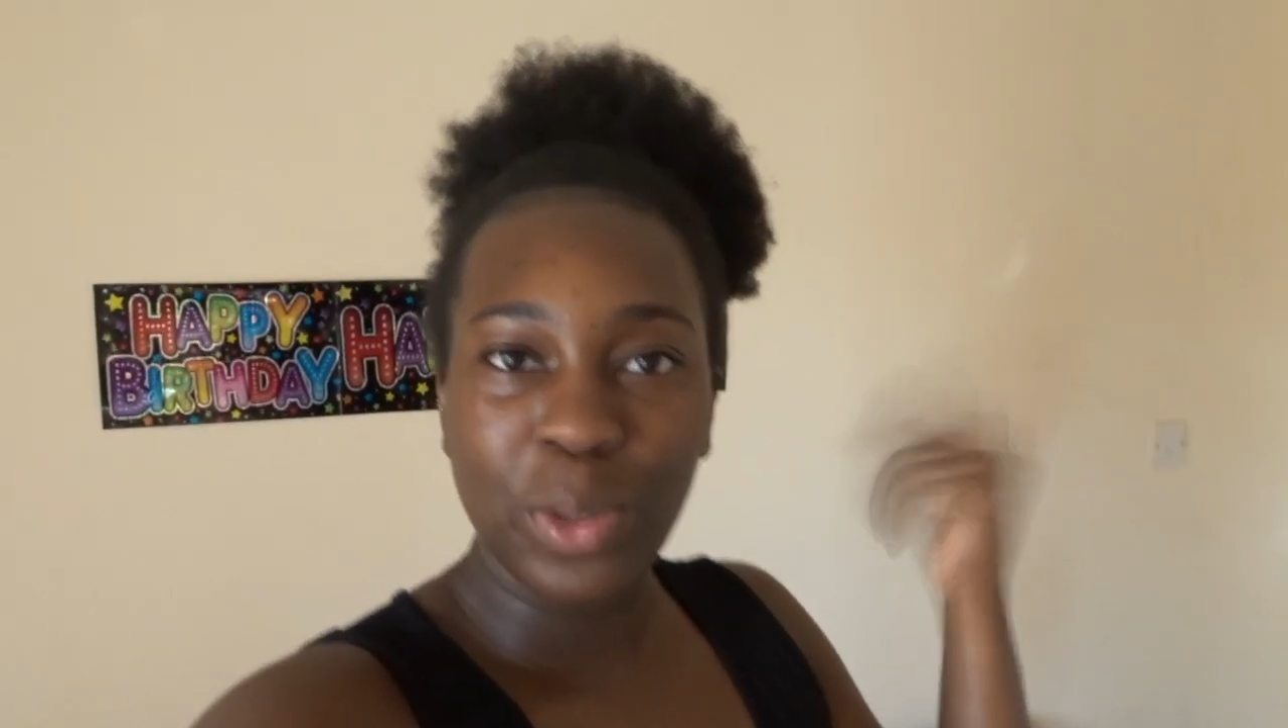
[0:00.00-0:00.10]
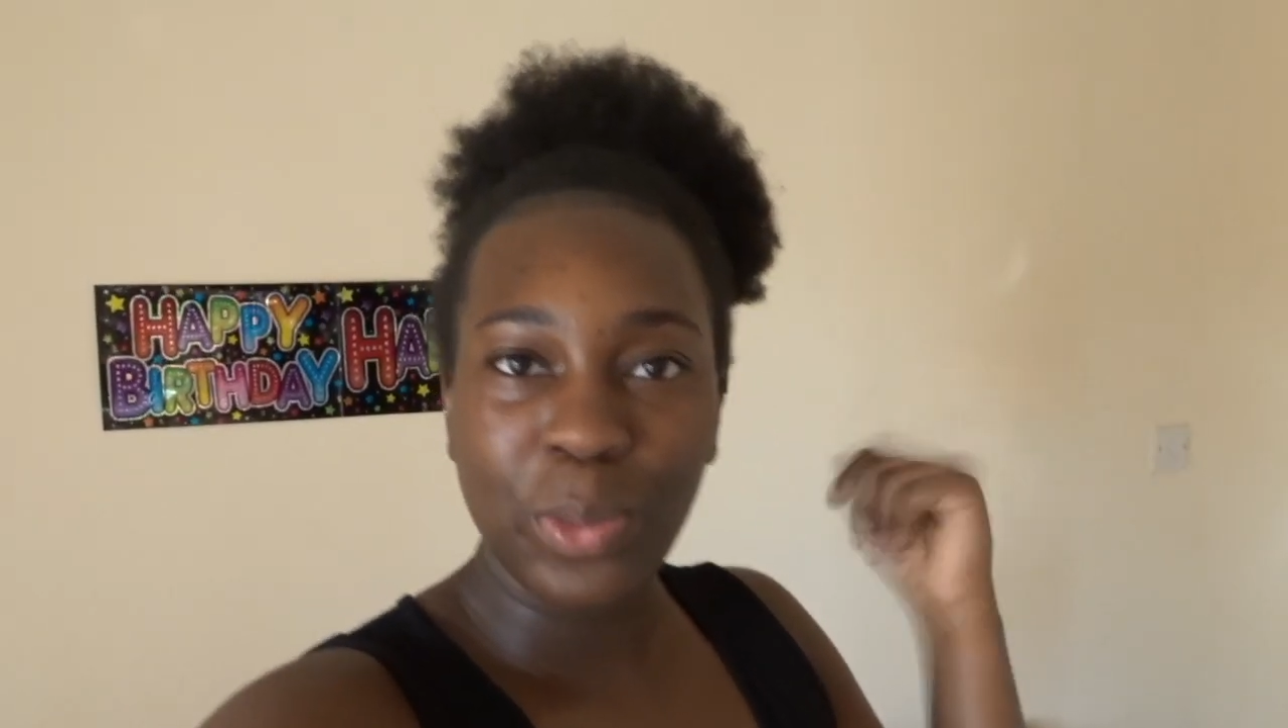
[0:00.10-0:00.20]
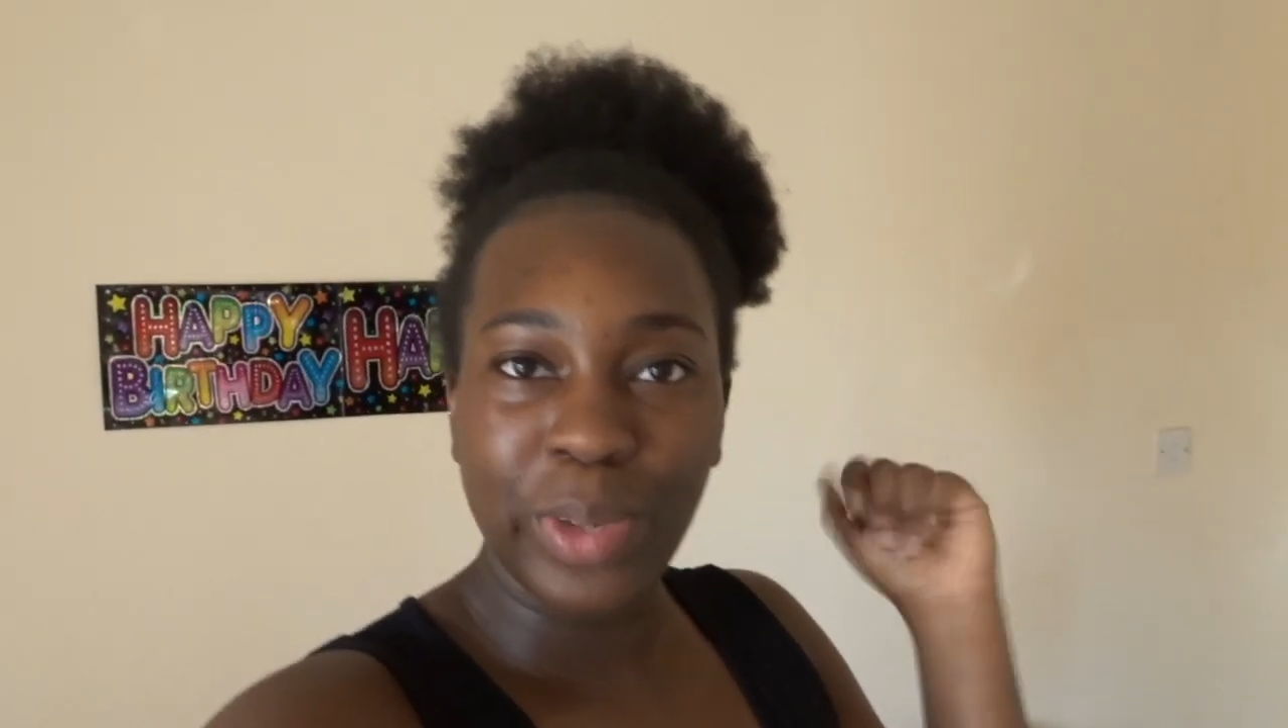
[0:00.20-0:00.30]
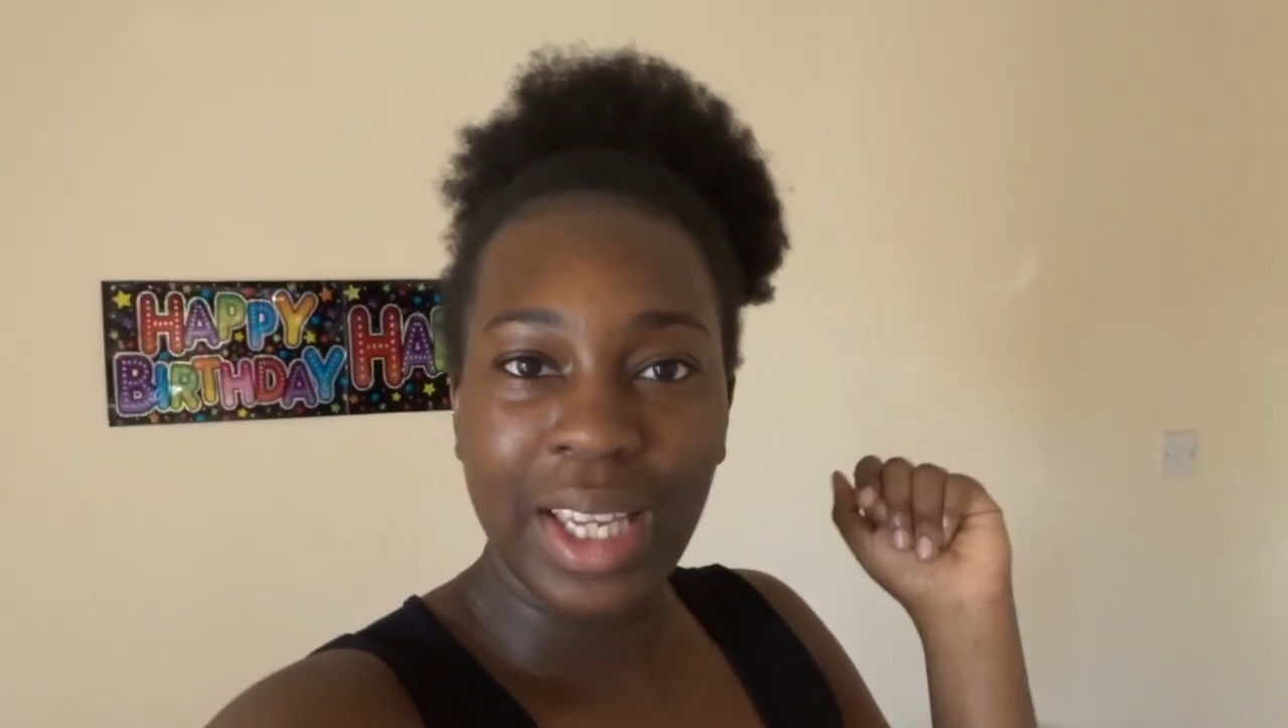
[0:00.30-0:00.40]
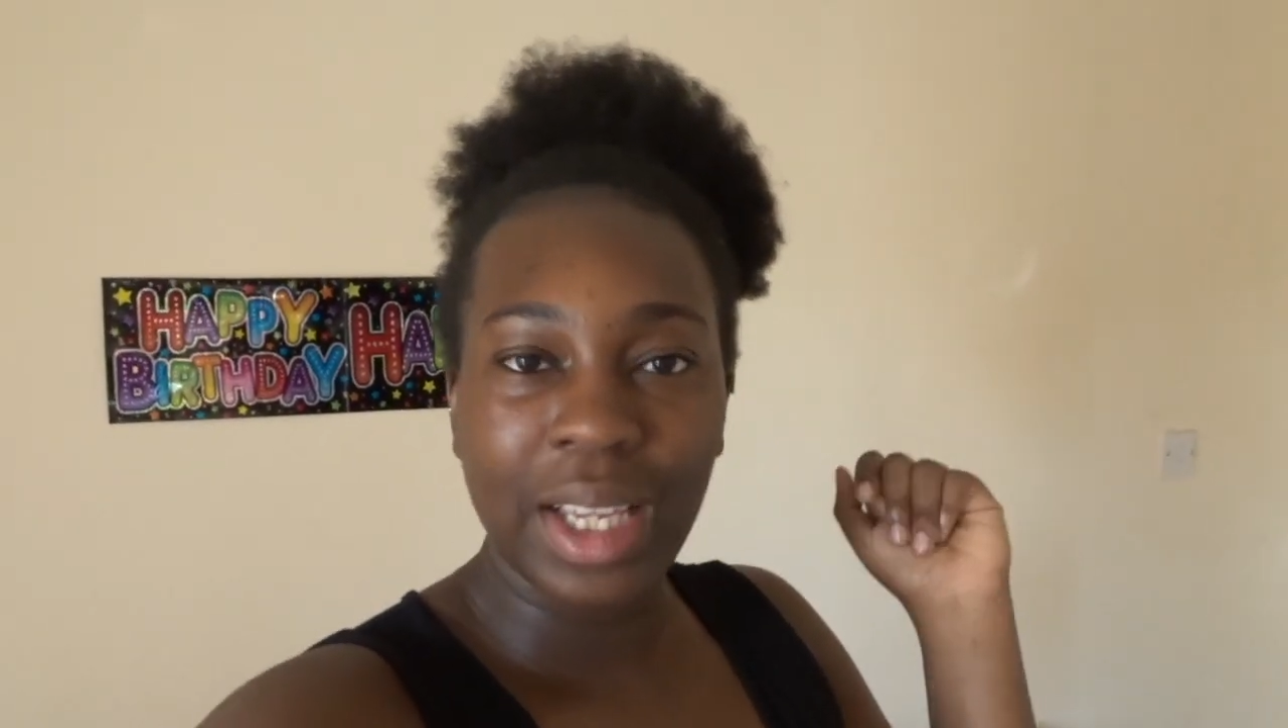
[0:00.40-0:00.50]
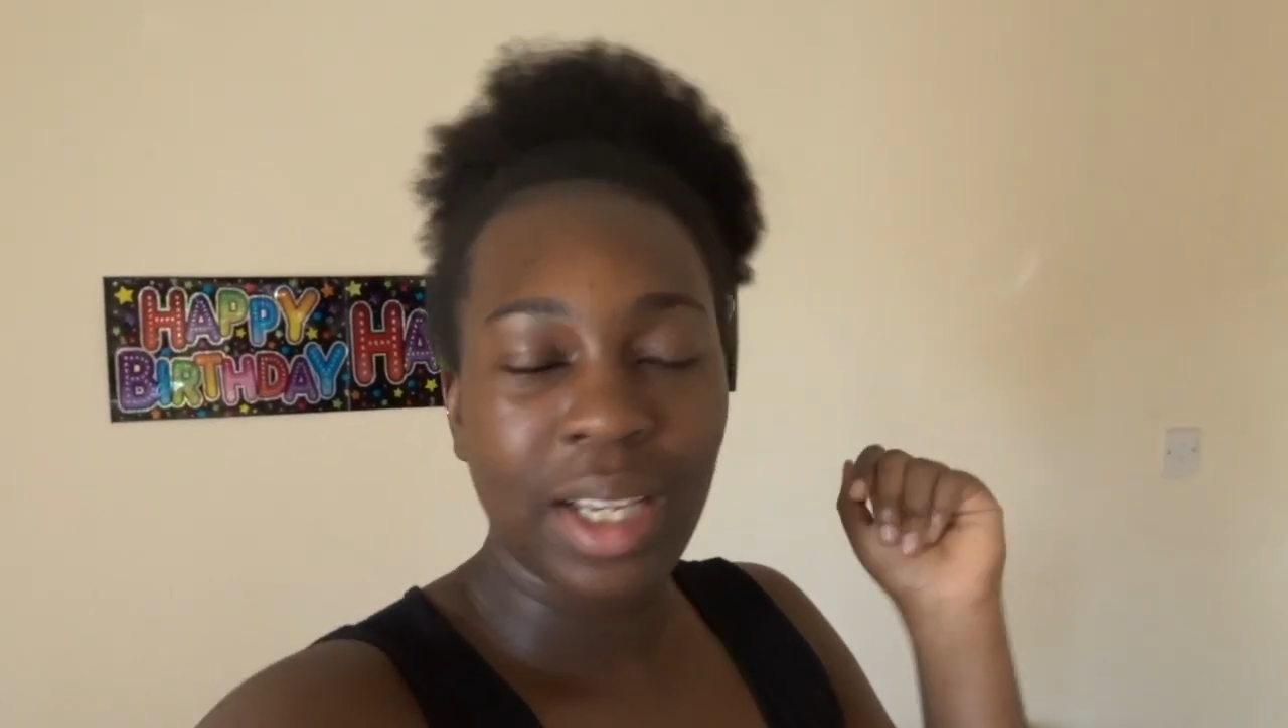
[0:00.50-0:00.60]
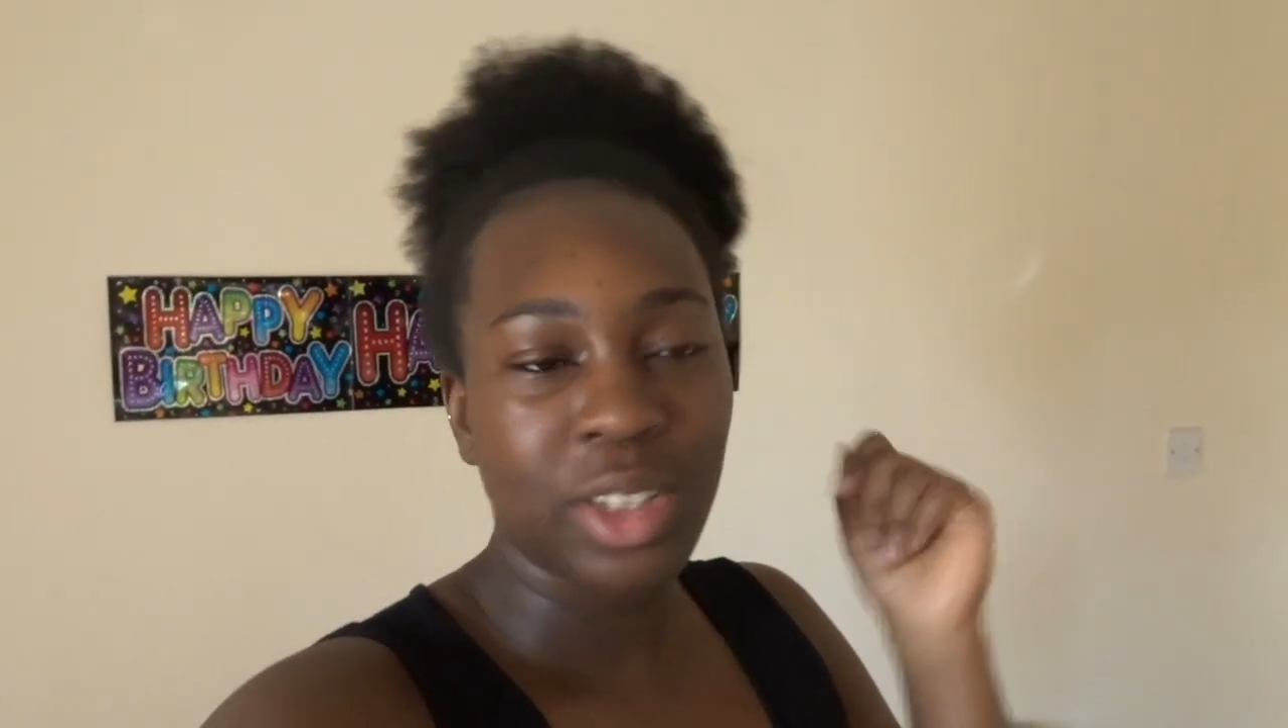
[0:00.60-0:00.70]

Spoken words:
week,